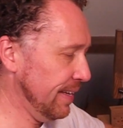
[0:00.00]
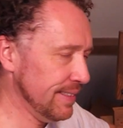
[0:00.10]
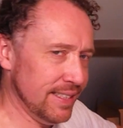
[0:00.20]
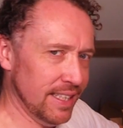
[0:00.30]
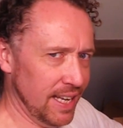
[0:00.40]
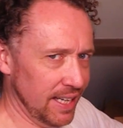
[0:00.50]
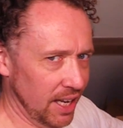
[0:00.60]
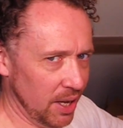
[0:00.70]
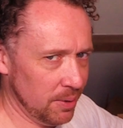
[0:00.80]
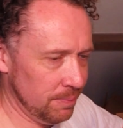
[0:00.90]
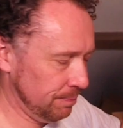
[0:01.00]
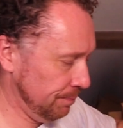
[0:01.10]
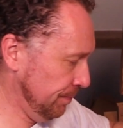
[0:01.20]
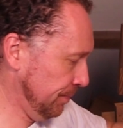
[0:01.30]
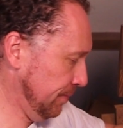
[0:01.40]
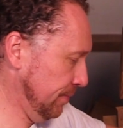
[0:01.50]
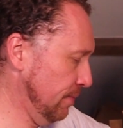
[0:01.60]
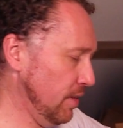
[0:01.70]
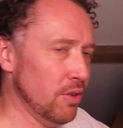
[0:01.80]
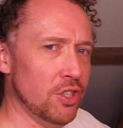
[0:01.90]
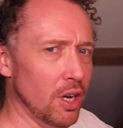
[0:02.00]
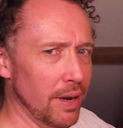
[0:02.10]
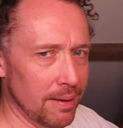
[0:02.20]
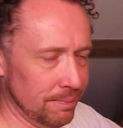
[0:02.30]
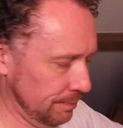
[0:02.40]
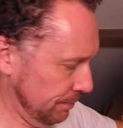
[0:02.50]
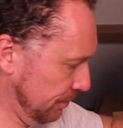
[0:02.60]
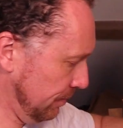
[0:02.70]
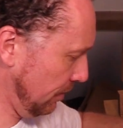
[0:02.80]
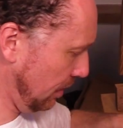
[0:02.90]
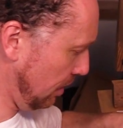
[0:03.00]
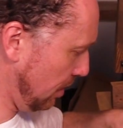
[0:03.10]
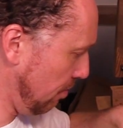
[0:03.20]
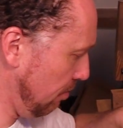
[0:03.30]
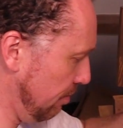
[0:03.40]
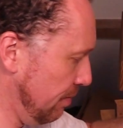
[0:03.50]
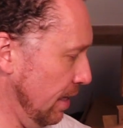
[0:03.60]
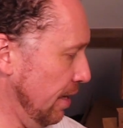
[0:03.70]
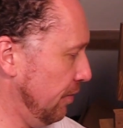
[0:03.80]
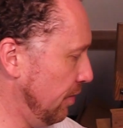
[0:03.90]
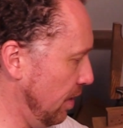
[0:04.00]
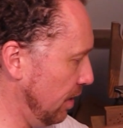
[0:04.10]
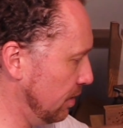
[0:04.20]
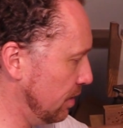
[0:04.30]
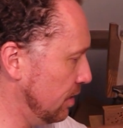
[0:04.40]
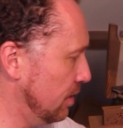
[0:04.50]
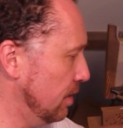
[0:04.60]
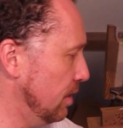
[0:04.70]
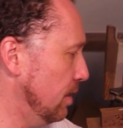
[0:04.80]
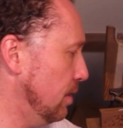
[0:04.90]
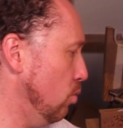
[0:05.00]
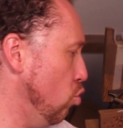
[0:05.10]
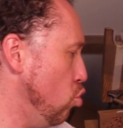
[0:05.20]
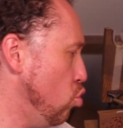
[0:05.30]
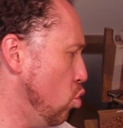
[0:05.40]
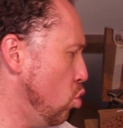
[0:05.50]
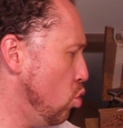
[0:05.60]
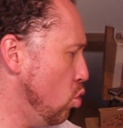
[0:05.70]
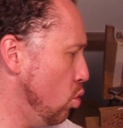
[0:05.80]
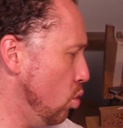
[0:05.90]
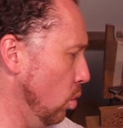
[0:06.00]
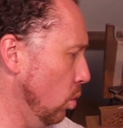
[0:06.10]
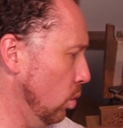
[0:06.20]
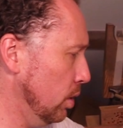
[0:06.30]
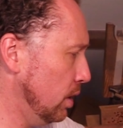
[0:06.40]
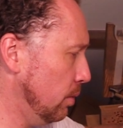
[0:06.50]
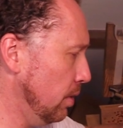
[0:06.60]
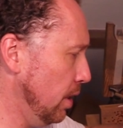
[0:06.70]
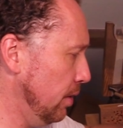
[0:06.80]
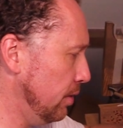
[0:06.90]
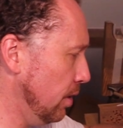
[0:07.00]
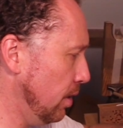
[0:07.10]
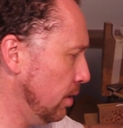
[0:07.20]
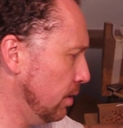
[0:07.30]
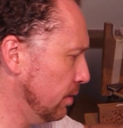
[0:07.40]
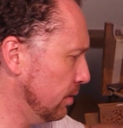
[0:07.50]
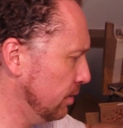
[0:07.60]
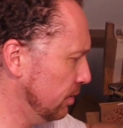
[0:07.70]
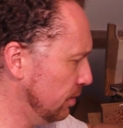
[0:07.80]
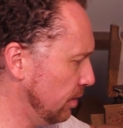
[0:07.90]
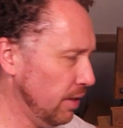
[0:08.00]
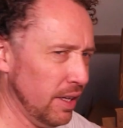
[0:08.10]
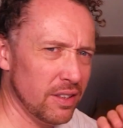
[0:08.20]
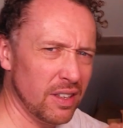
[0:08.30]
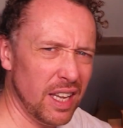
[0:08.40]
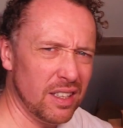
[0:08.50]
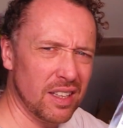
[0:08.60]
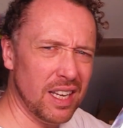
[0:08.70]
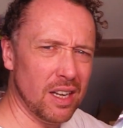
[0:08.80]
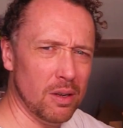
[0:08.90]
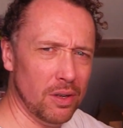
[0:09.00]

So there you go. Don't do it. Don't lift things. Ooh, I don't know what those are. I think do they go